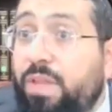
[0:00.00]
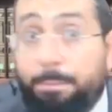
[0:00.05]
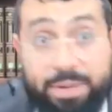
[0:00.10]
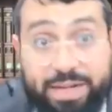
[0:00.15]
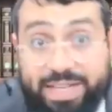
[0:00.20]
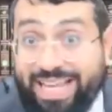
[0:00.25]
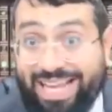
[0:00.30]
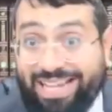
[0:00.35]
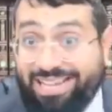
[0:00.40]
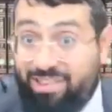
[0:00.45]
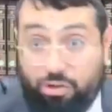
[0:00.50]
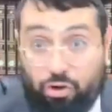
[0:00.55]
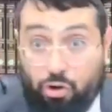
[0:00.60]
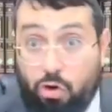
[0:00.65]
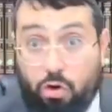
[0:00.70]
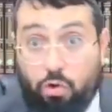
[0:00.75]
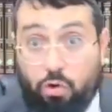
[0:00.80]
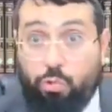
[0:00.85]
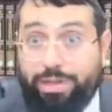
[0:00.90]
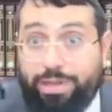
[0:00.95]
But again, they're
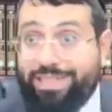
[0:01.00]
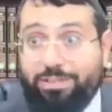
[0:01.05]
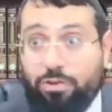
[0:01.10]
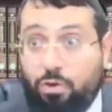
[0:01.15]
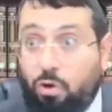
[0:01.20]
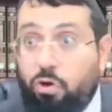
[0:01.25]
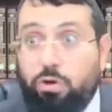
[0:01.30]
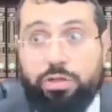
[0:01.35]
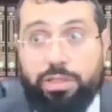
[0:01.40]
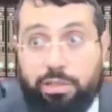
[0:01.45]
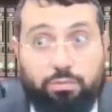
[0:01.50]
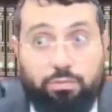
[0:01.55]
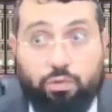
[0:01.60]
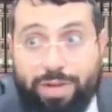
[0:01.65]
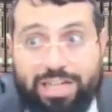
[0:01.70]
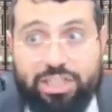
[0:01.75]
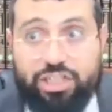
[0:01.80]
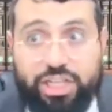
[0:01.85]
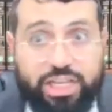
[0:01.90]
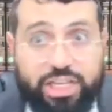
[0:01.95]
always ochlin
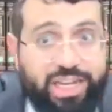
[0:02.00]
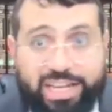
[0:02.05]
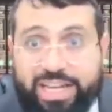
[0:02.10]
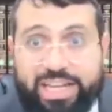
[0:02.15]
umashkin.